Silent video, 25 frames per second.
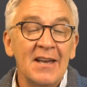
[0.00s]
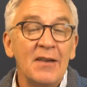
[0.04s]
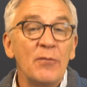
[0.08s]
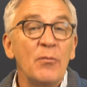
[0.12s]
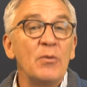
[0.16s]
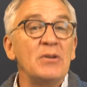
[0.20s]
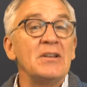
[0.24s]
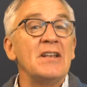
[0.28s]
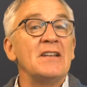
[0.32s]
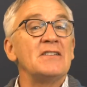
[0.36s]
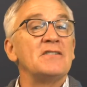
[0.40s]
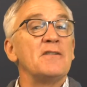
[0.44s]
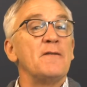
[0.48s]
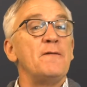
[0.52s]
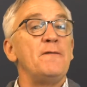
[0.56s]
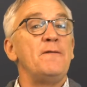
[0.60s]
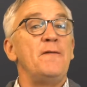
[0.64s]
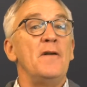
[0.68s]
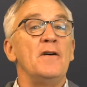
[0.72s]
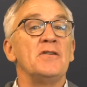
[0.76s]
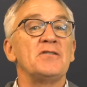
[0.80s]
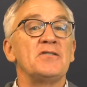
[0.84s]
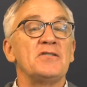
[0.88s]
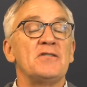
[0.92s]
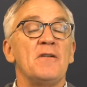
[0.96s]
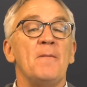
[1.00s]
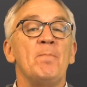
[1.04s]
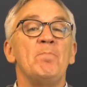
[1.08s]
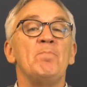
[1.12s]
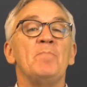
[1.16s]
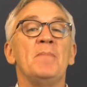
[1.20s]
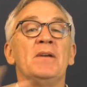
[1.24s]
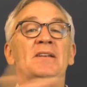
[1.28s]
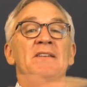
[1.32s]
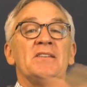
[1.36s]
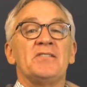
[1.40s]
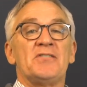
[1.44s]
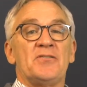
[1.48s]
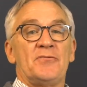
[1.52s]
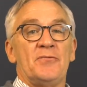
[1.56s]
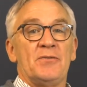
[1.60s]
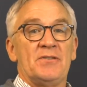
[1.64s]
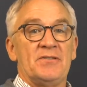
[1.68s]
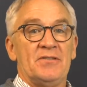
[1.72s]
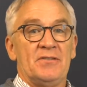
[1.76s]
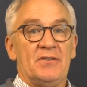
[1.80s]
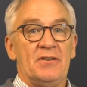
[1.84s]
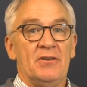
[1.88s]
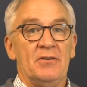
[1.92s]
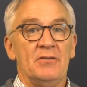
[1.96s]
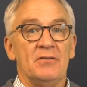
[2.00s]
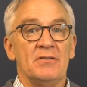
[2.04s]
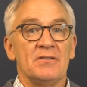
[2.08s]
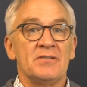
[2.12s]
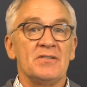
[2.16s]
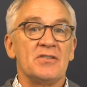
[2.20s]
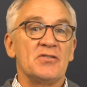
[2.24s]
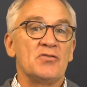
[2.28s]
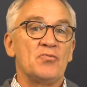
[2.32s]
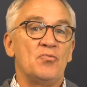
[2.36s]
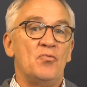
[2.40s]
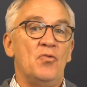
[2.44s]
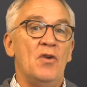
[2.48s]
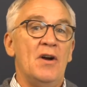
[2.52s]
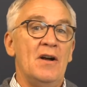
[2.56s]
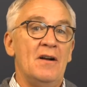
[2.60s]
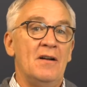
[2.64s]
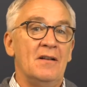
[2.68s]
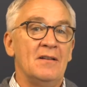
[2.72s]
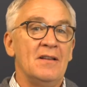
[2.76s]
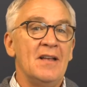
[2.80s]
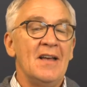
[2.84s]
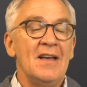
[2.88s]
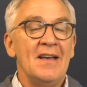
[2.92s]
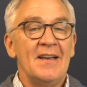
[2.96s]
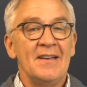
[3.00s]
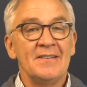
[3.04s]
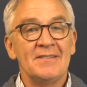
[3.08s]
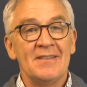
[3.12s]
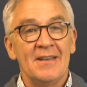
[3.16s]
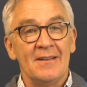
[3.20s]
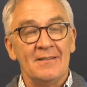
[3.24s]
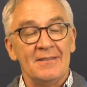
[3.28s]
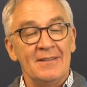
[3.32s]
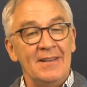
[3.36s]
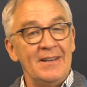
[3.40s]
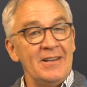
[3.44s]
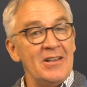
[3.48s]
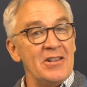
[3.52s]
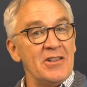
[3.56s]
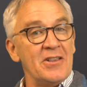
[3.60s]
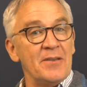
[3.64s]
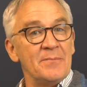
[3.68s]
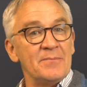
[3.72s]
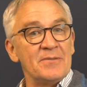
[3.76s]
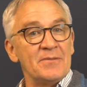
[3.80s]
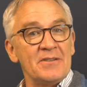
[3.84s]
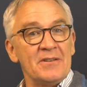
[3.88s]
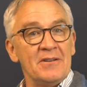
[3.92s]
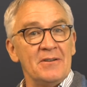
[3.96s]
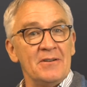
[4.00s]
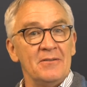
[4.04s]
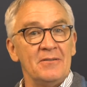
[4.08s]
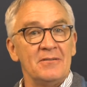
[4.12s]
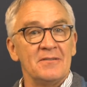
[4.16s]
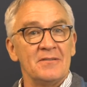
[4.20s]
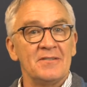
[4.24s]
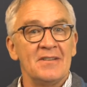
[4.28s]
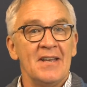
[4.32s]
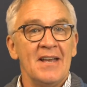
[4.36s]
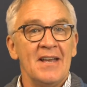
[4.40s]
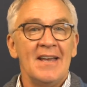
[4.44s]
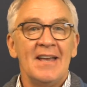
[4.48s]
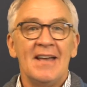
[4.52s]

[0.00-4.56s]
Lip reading: we need to foster ministry skills as well as our leadership skills.